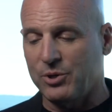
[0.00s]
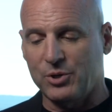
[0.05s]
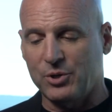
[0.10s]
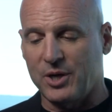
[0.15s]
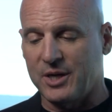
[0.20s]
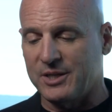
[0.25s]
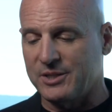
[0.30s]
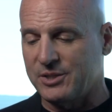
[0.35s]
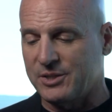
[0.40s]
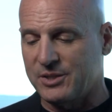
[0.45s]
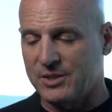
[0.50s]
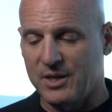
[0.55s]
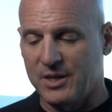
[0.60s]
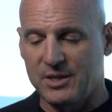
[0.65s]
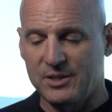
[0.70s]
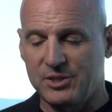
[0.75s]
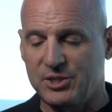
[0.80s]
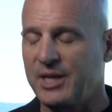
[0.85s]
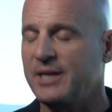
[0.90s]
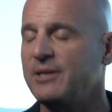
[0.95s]
across
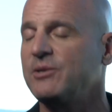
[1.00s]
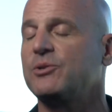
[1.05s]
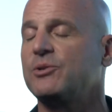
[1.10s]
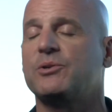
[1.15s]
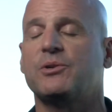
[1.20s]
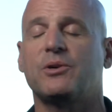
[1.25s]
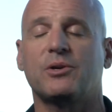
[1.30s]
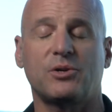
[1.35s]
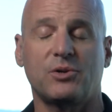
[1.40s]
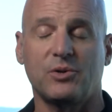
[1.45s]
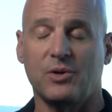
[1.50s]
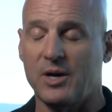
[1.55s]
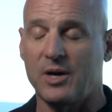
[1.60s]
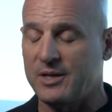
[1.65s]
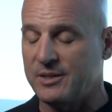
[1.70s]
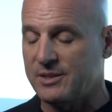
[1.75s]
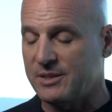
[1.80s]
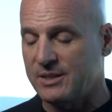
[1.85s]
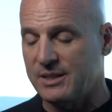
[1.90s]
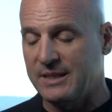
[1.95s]
gender,
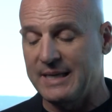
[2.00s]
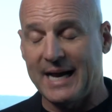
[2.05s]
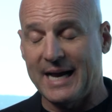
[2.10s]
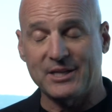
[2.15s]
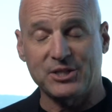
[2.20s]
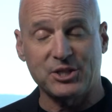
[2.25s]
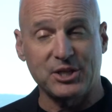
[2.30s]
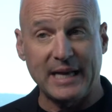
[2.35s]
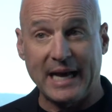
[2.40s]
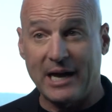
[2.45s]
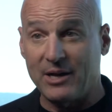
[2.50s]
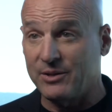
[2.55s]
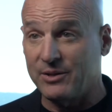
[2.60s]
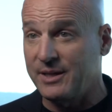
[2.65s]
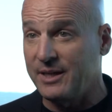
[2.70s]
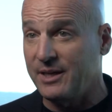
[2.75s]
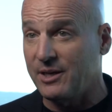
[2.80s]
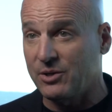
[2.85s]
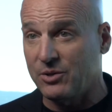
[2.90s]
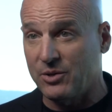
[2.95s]
across
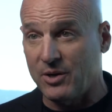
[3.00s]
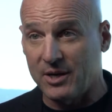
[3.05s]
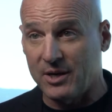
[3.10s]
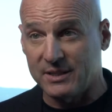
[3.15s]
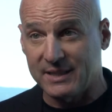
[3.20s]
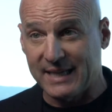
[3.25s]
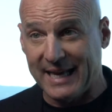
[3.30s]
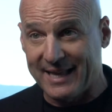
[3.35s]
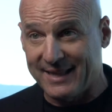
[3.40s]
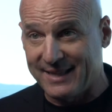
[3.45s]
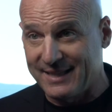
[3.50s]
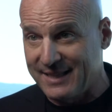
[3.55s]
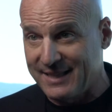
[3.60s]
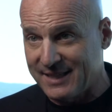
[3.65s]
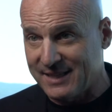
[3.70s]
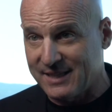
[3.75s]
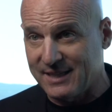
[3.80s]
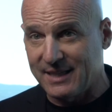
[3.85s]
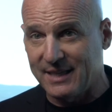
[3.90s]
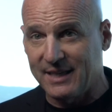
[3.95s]
nationality, across
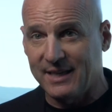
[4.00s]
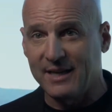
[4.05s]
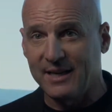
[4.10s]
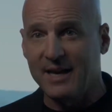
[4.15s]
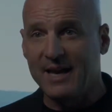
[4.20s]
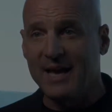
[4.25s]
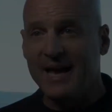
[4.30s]
ethnicity,